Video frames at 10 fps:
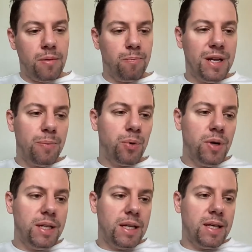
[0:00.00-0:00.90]
But the
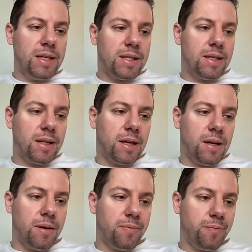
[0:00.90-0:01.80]
point is,
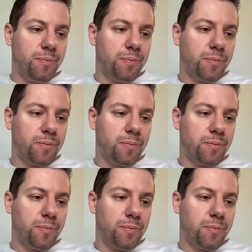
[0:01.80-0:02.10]
um,